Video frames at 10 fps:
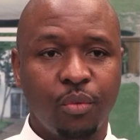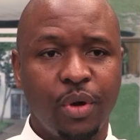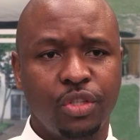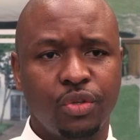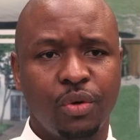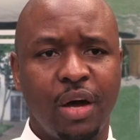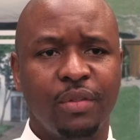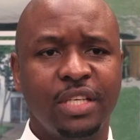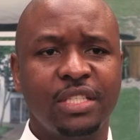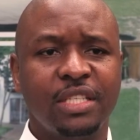way, so now
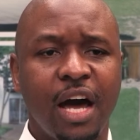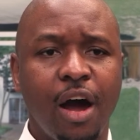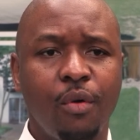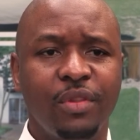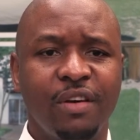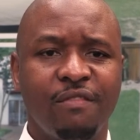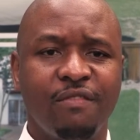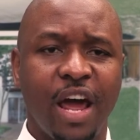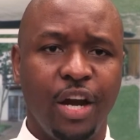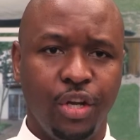this is how the
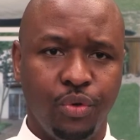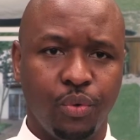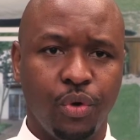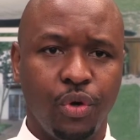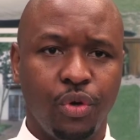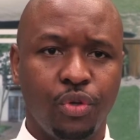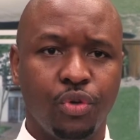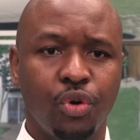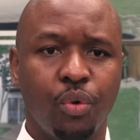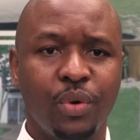value,
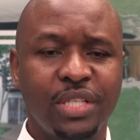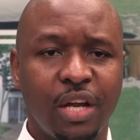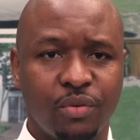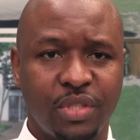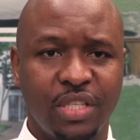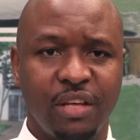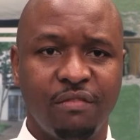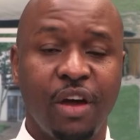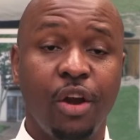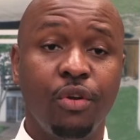we start to see the
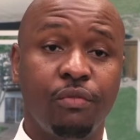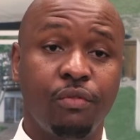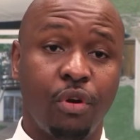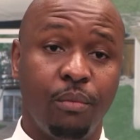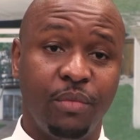value from